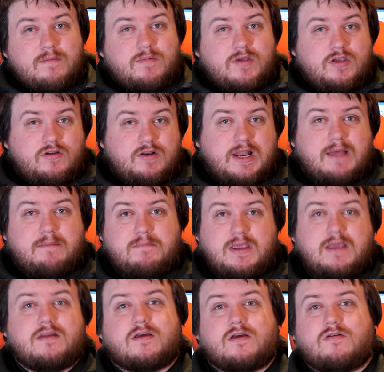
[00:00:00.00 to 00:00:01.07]
but you let
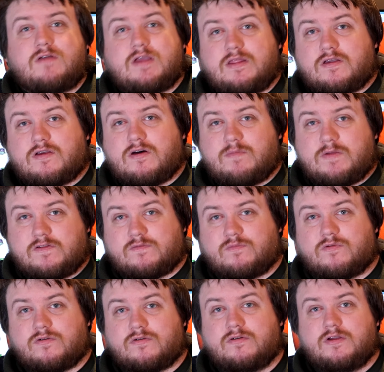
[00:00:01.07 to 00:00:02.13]
me know in the comments
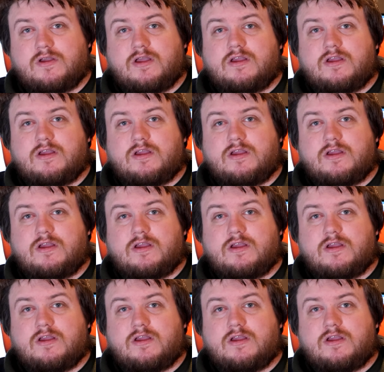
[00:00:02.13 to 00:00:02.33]
what